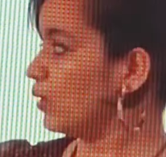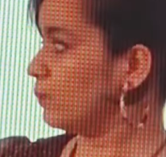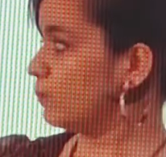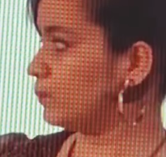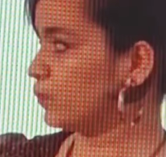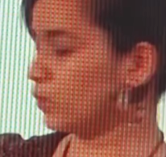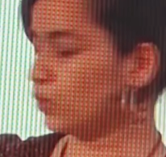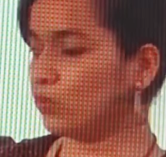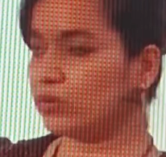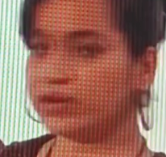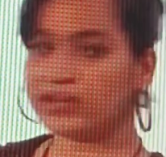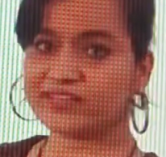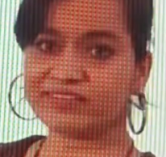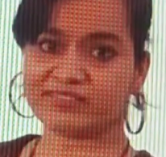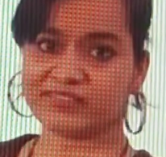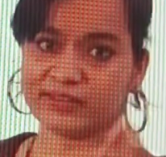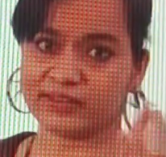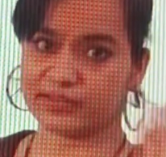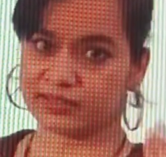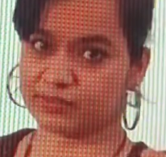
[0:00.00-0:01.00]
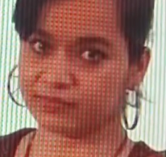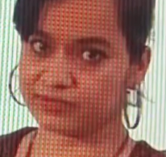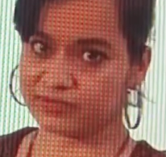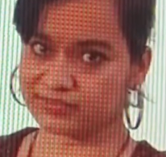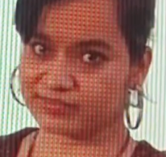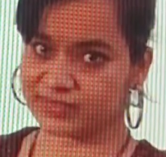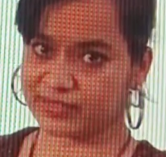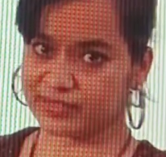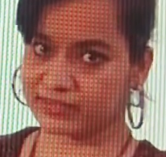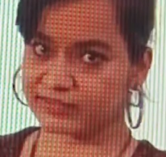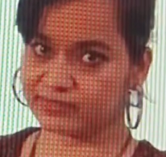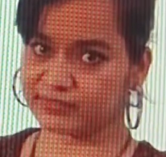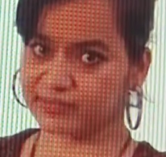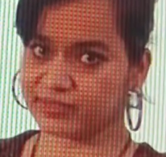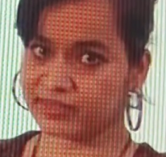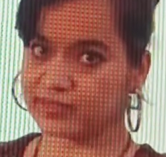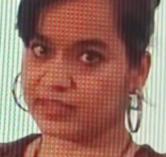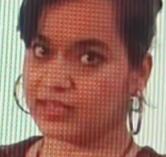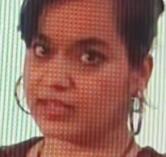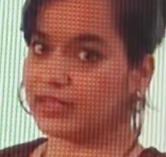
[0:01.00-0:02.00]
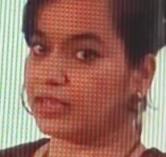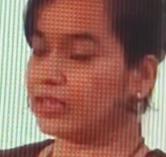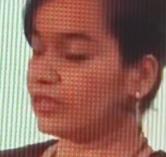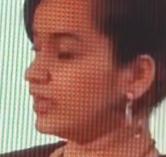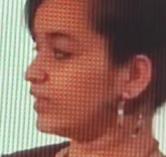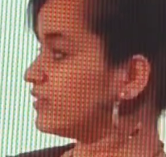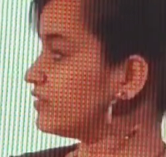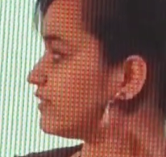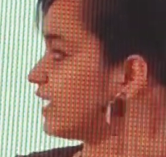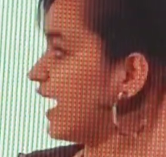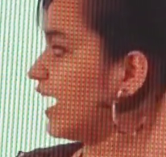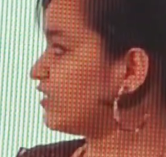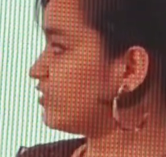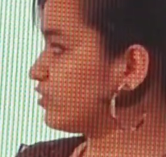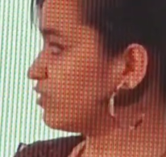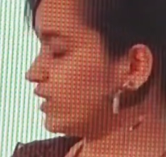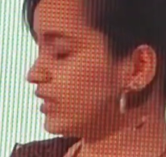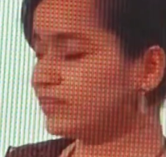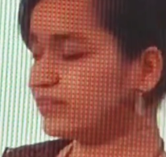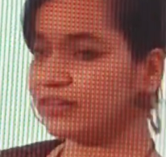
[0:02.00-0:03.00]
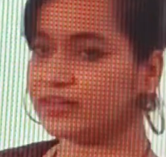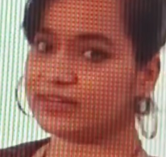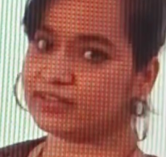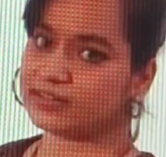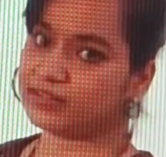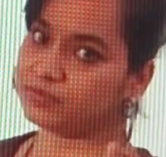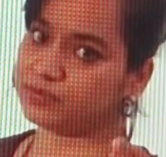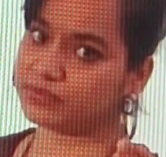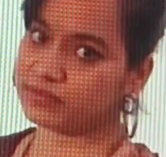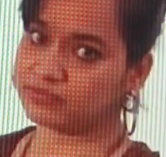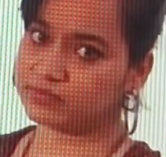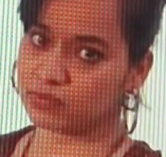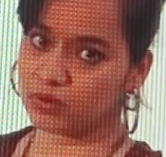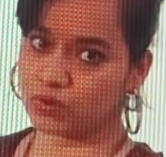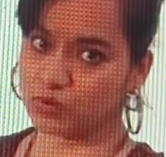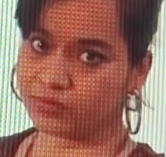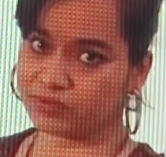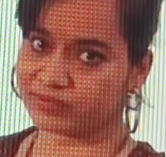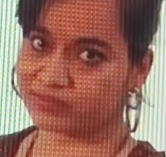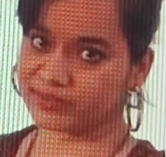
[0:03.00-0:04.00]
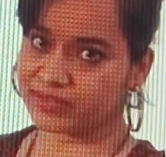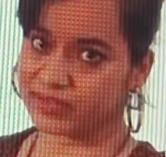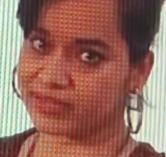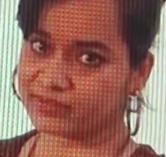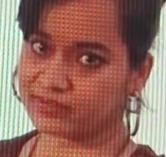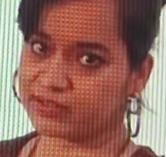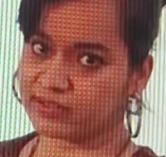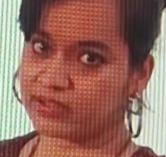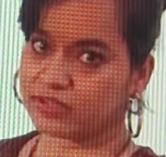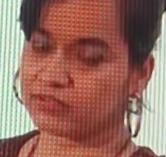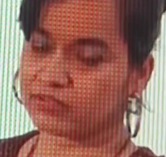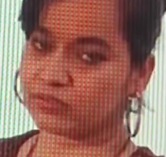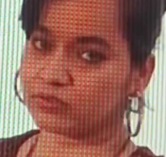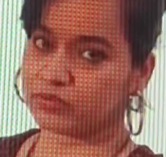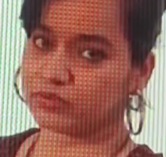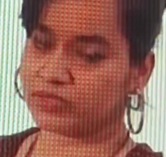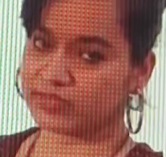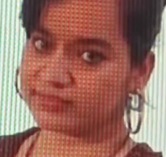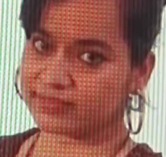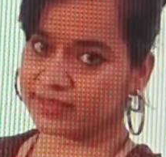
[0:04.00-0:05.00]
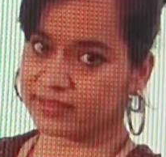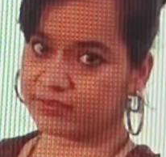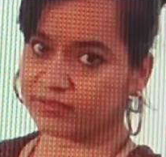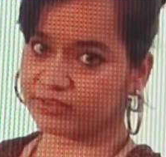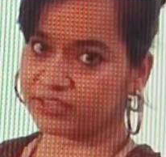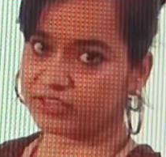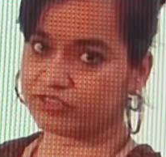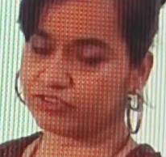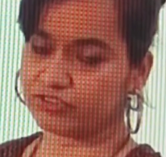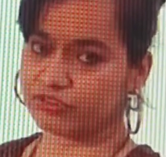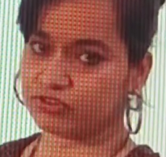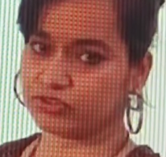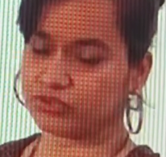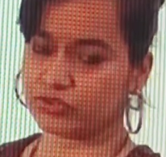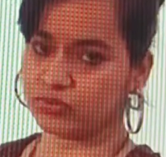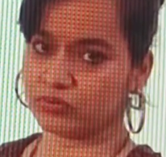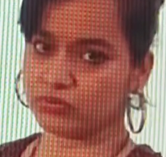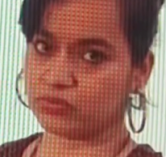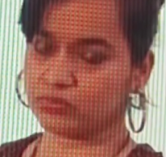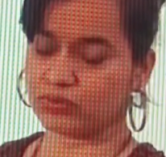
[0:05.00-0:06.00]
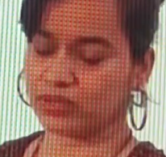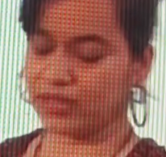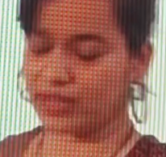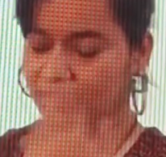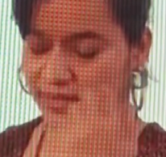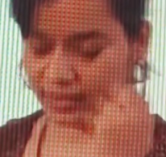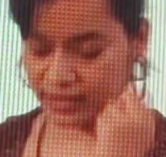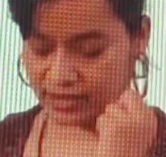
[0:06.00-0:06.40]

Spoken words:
proneness, in other words, tendency. Exaggerate, in other words, overstate. So thus I reach to an